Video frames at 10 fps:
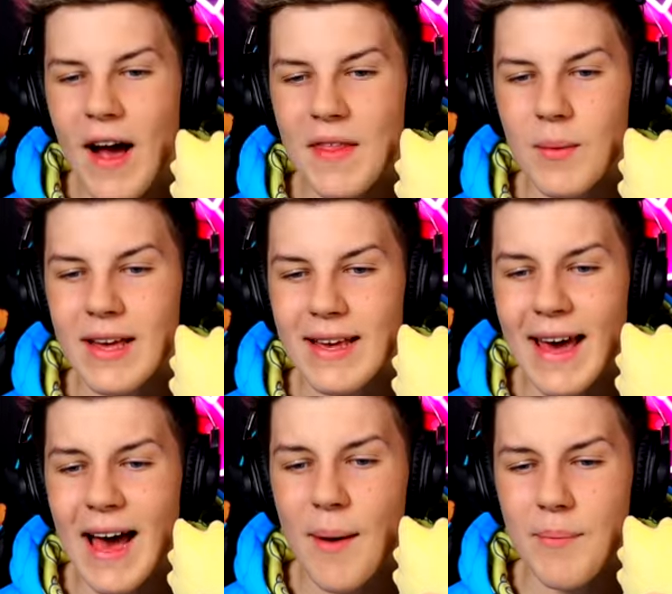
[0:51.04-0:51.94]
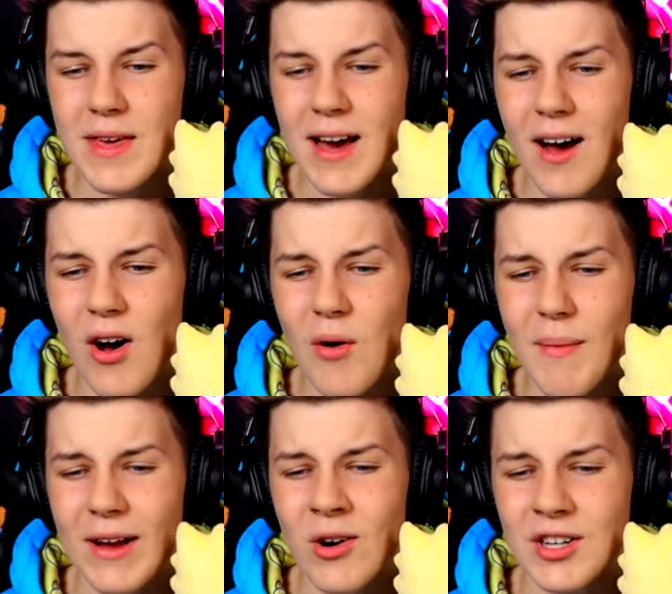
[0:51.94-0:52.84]
and then we can get up here. Oh
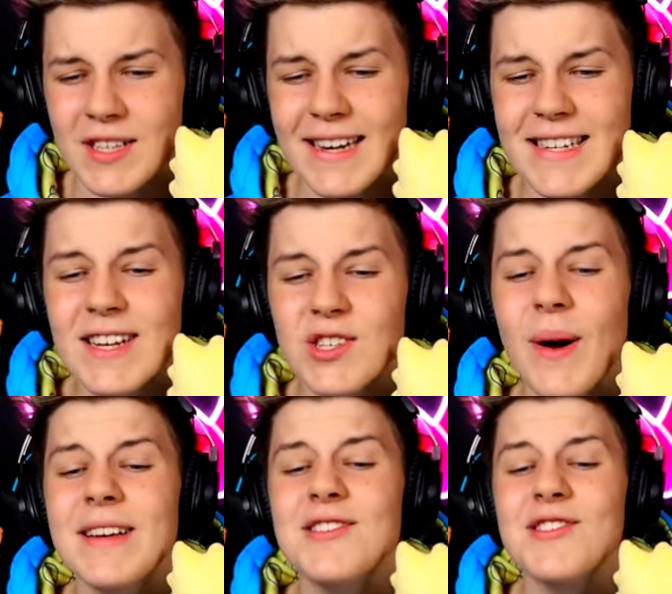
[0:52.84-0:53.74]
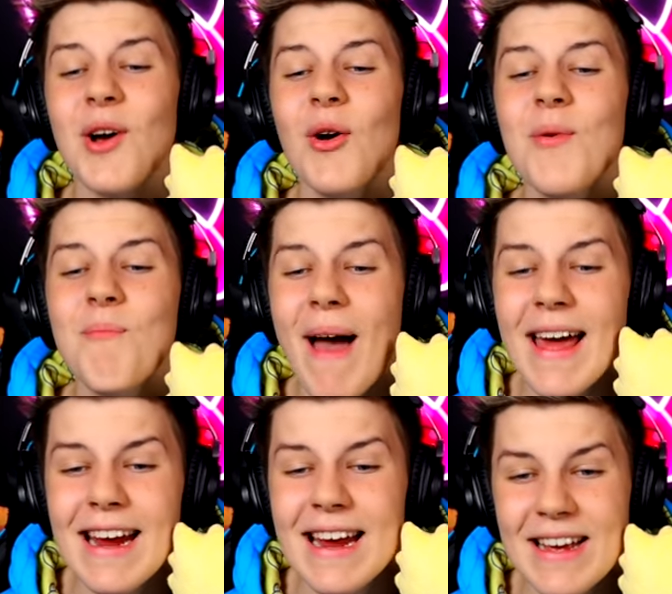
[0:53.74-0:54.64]
my gosh, that takes away so
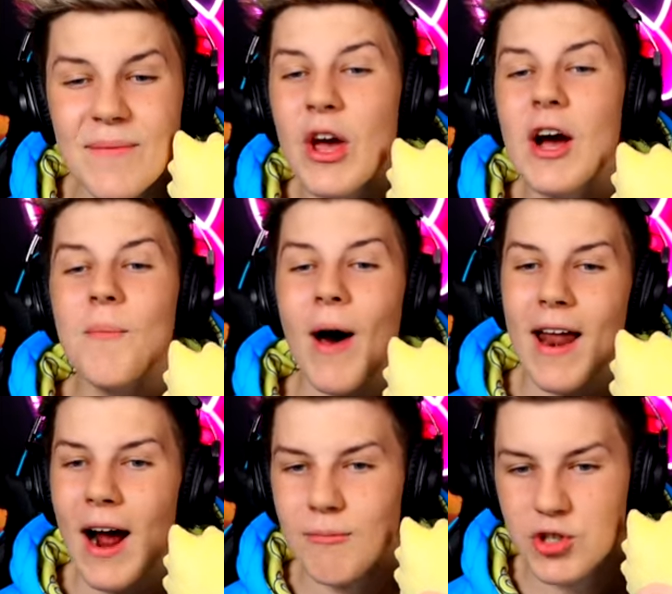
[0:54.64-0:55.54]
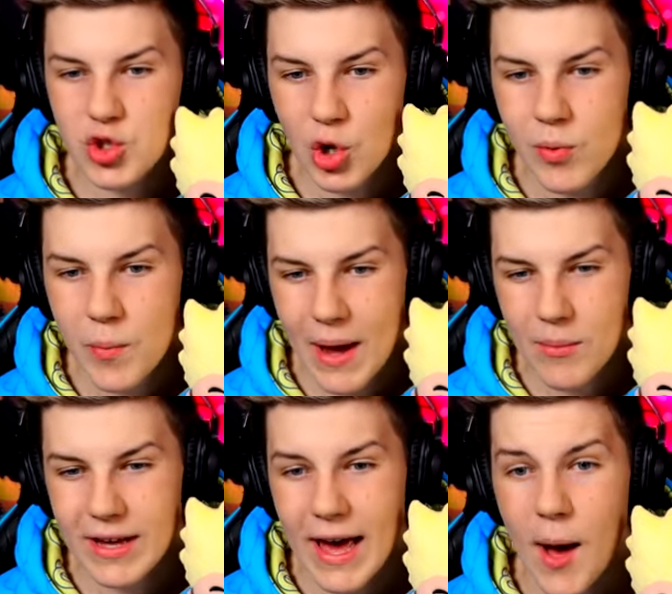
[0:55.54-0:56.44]
many but I'm sure we'll be
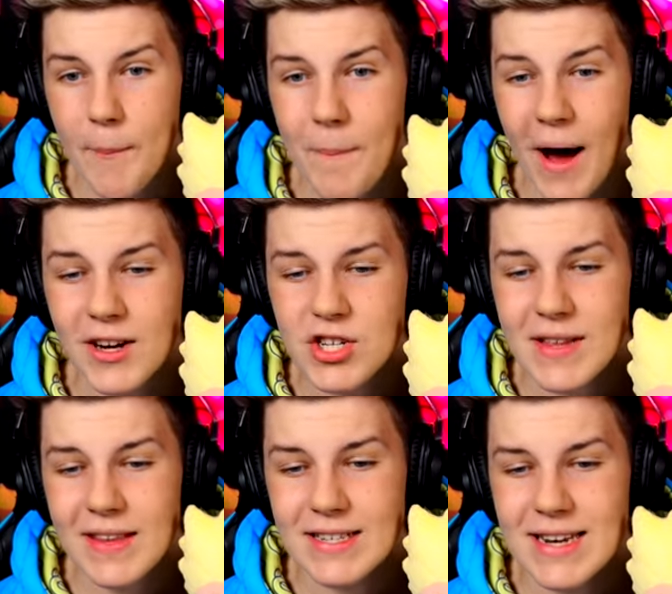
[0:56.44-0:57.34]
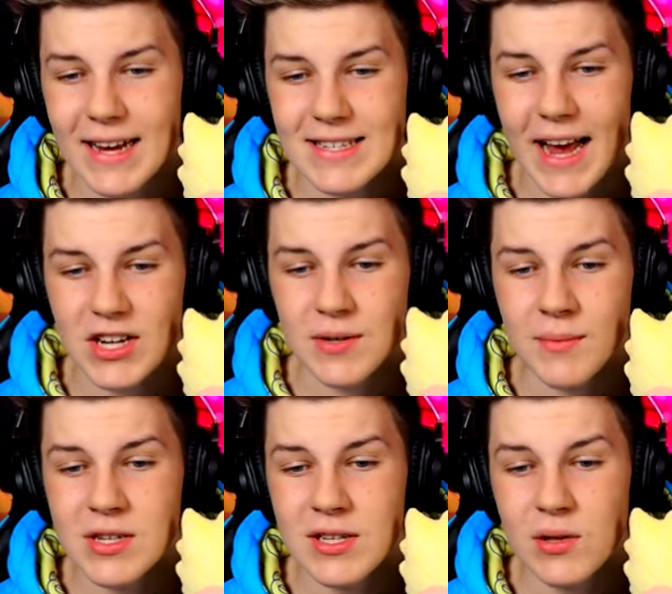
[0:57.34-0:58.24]
able to get a bunch in this next section
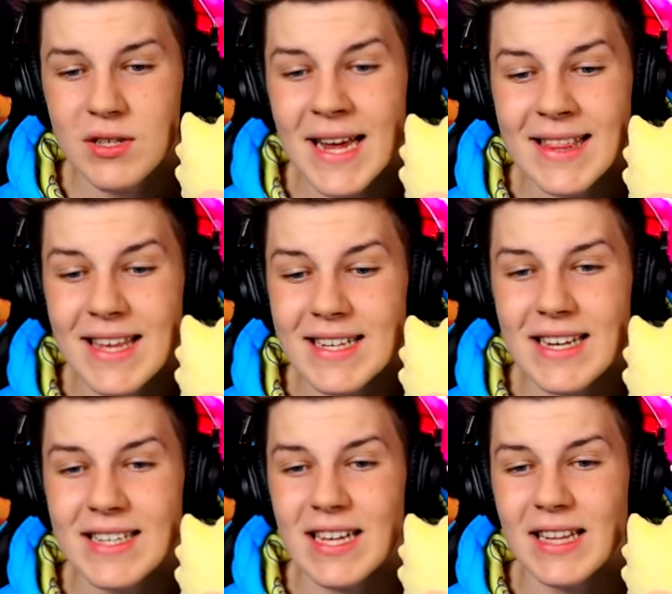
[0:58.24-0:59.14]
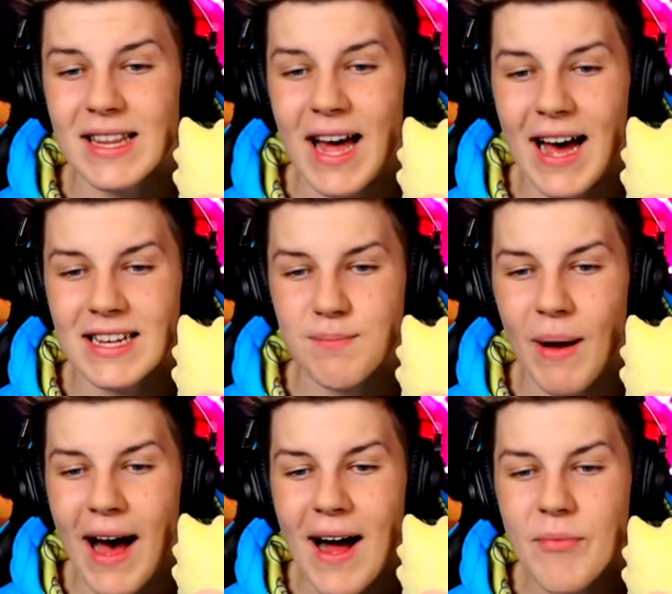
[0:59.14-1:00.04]
because it looks like this is the last
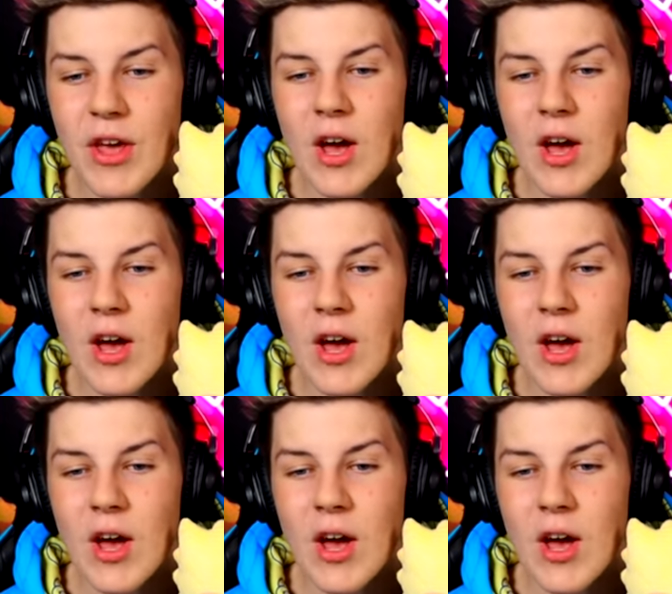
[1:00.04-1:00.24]
part